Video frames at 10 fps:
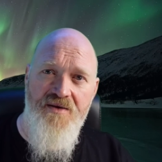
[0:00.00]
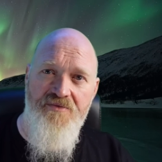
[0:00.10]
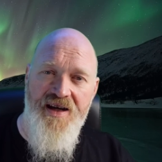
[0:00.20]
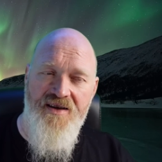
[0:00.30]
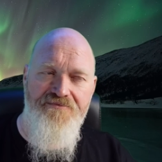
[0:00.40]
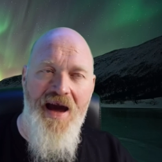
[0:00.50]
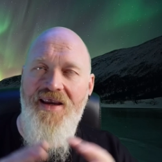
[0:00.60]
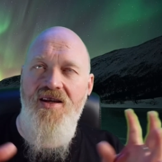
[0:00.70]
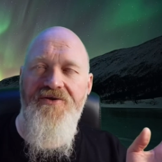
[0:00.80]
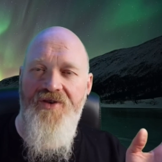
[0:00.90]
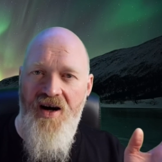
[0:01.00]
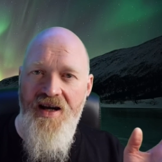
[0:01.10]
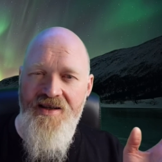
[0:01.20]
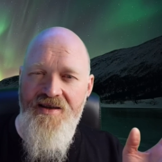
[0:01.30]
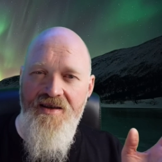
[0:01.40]
and it make,
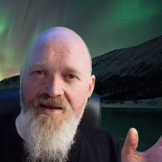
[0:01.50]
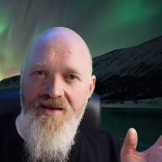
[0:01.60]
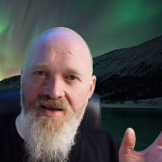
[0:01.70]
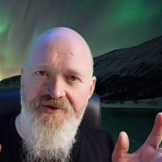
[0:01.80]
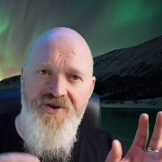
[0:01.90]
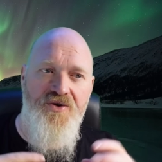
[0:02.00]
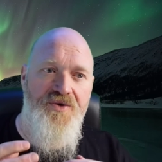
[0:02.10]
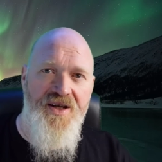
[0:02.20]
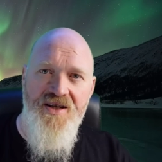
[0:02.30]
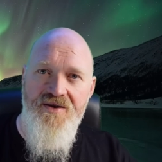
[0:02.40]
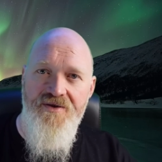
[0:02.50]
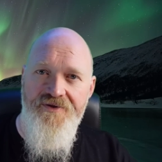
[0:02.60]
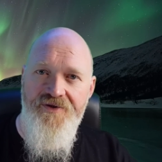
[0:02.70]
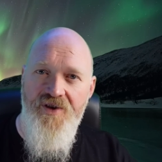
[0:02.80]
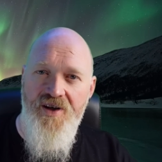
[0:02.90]
magnifies the, the difficulties of uh,